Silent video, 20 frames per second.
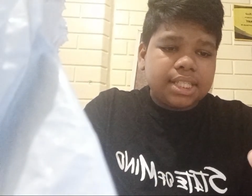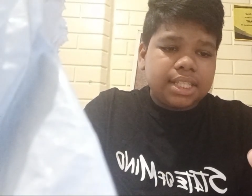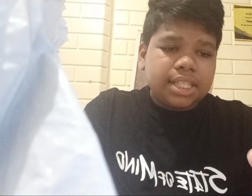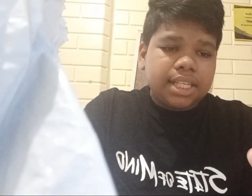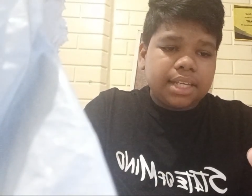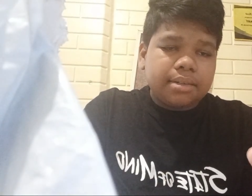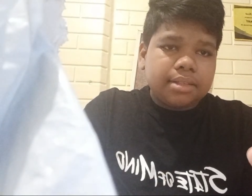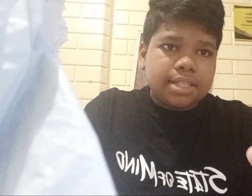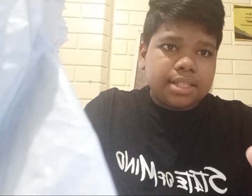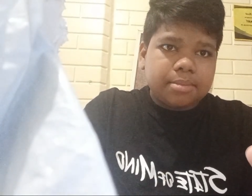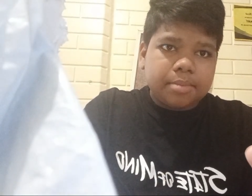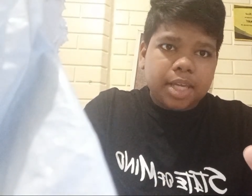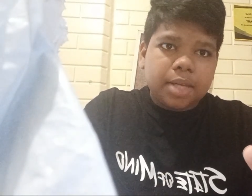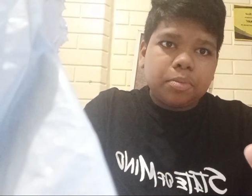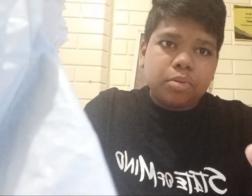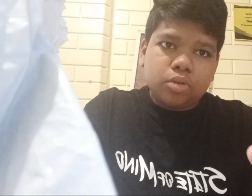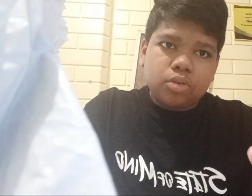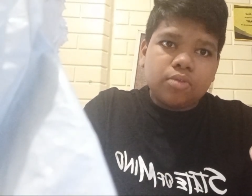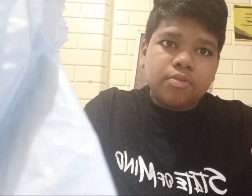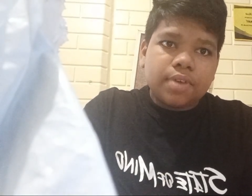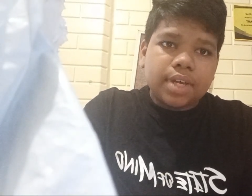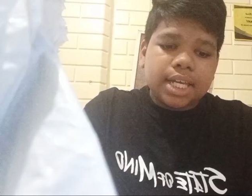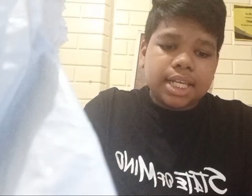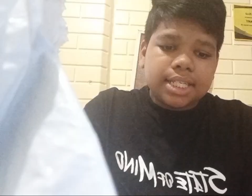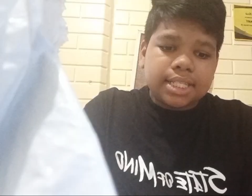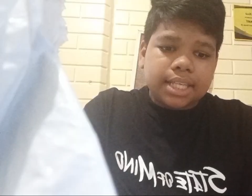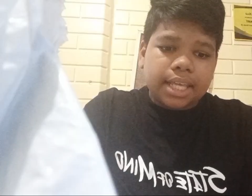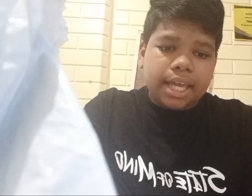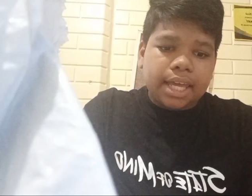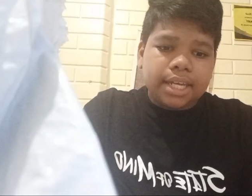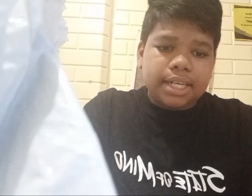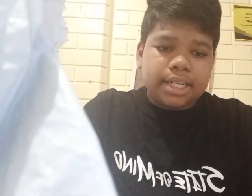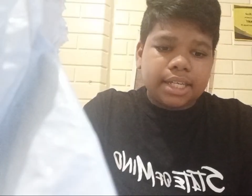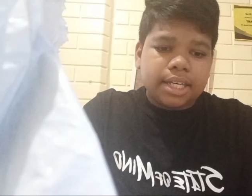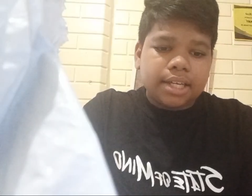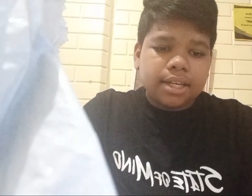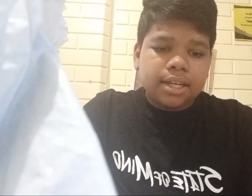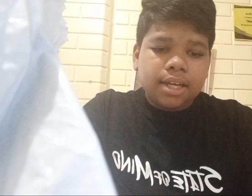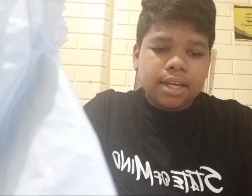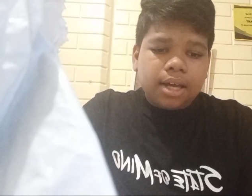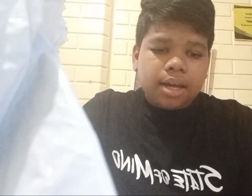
this might prove as handy.